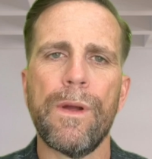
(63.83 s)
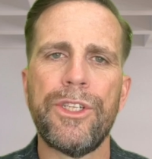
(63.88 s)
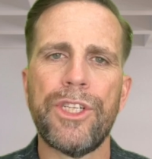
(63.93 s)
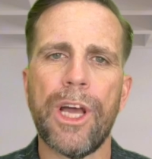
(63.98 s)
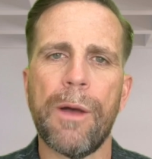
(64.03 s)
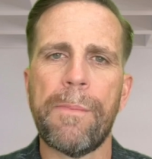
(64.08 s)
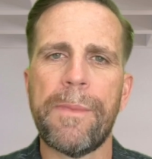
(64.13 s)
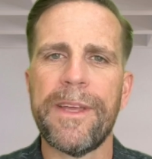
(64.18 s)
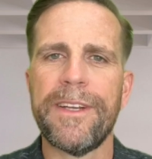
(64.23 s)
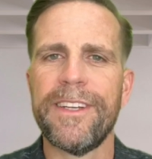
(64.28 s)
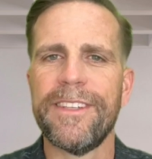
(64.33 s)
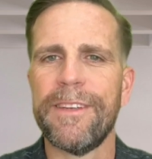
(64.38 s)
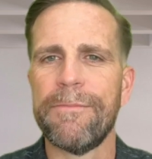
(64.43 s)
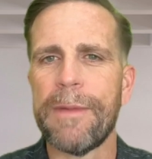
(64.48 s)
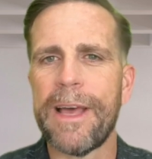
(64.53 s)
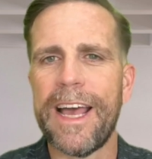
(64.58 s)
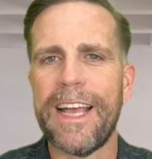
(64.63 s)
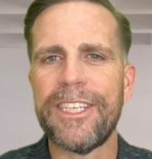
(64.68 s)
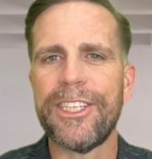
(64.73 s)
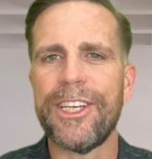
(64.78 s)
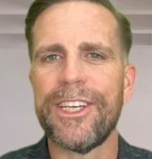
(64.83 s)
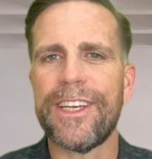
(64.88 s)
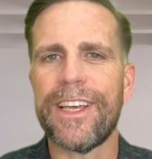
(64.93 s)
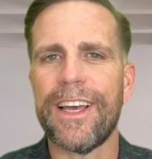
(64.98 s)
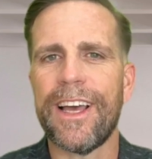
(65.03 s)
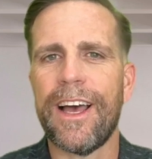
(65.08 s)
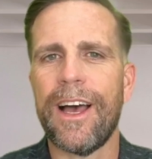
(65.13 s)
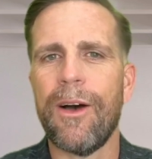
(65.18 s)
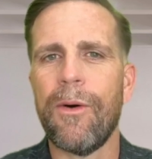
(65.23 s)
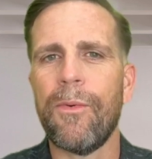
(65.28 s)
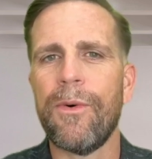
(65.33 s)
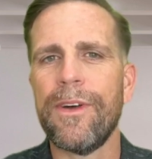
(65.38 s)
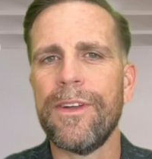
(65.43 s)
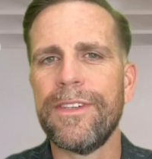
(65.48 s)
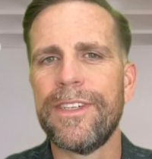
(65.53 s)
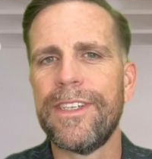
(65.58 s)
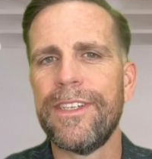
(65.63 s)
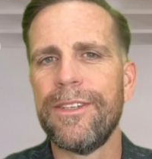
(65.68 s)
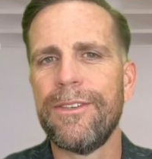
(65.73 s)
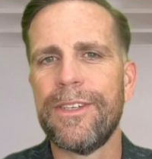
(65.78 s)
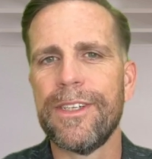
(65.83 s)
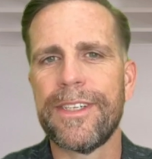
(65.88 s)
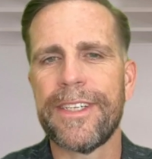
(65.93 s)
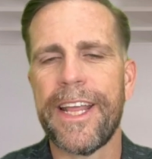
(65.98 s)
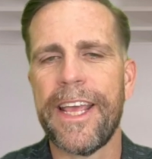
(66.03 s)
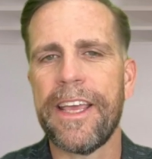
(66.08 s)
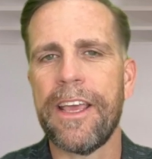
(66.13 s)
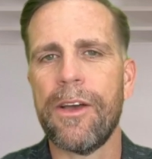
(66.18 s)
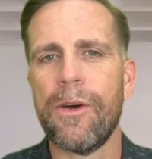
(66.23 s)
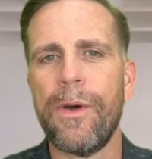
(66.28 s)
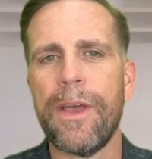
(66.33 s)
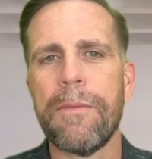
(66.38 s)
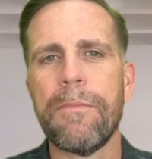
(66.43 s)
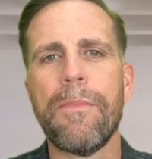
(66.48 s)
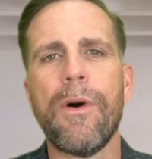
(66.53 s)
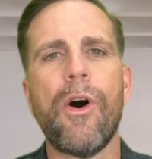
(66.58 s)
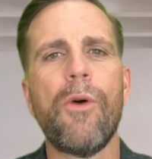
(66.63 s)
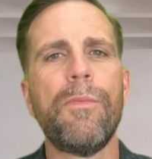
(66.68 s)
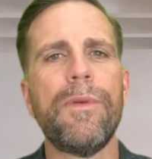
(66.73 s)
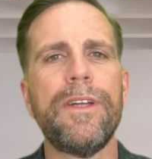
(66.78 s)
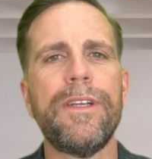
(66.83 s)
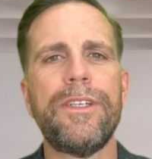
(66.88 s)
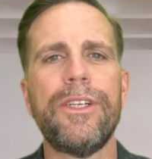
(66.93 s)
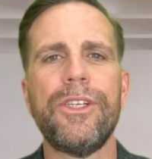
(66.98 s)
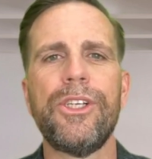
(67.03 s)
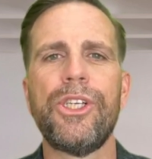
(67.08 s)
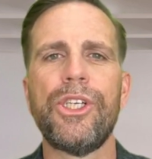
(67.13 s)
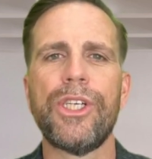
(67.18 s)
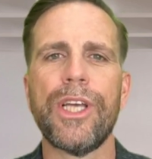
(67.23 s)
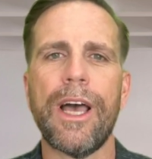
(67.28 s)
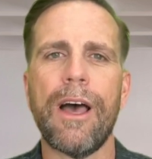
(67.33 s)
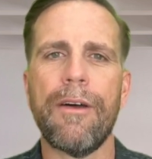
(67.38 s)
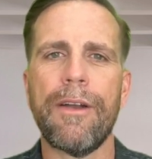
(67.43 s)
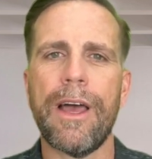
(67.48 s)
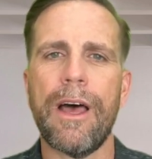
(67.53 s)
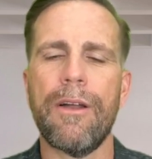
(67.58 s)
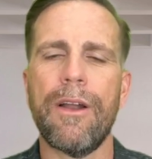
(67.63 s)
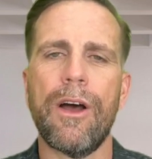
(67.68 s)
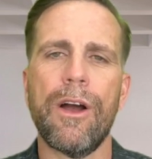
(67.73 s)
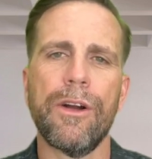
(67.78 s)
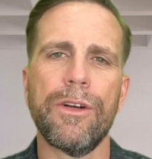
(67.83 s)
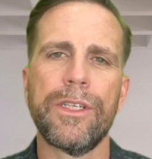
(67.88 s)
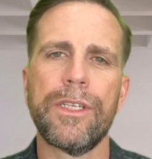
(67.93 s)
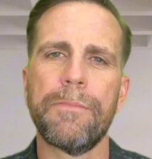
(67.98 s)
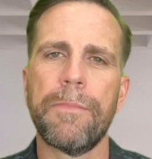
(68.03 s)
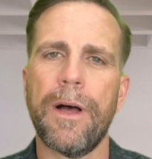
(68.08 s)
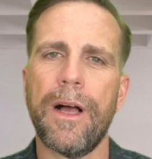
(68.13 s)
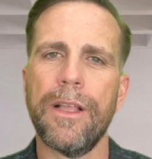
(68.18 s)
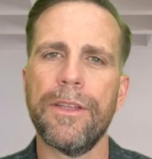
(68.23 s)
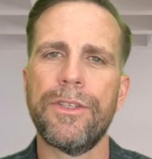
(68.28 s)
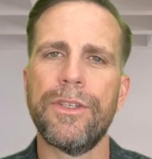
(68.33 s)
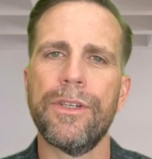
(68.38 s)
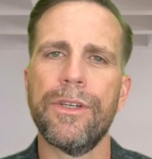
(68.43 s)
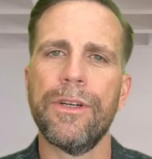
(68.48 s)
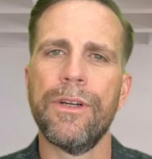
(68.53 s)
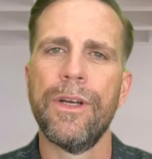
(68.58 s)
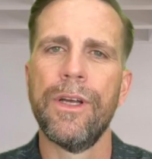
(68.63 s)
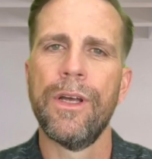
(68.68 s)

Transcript: jump into the magic, I want to just take a quick moment to shout out our sponsor,